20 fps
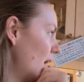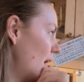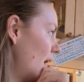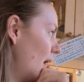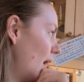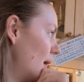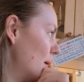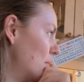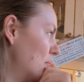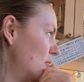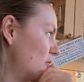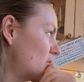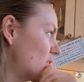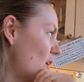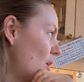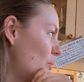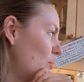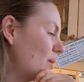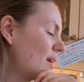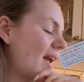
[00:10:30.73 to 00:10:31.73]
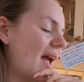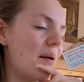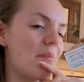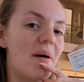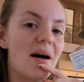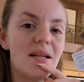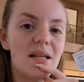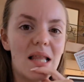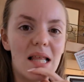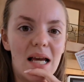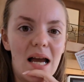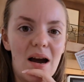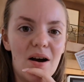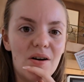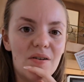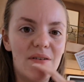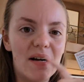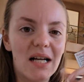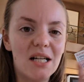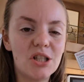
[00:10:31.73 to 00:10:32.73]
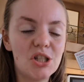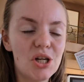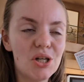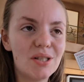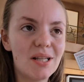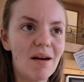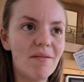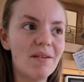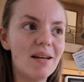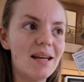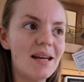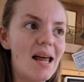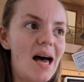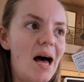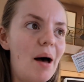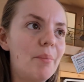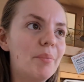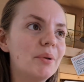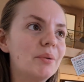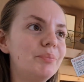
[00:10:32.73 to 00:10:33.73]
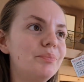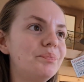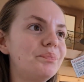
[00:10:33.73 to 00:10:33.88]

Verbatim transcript: um so we came back to the caravan Joe's having a nap